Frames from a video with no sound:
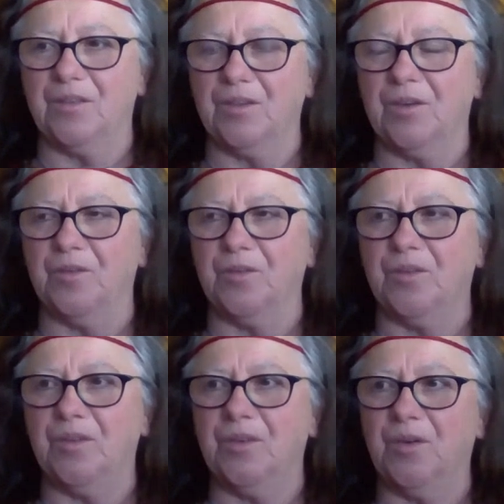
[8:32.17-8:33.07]
go,
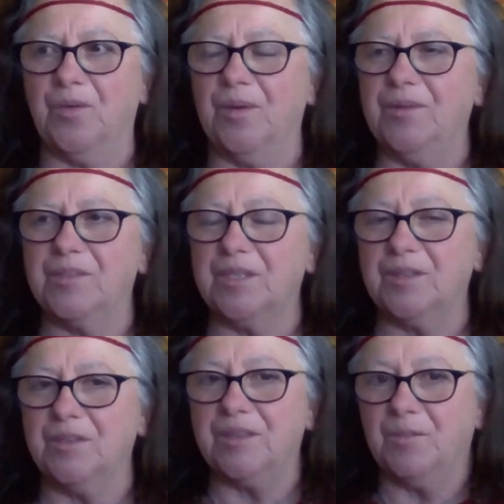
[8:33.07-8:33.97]
and there's
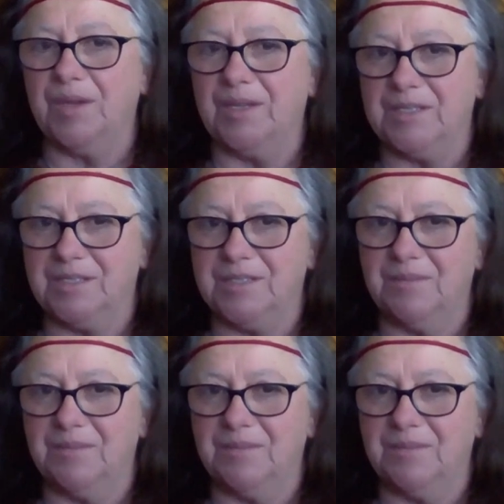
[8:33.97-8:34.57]
other ways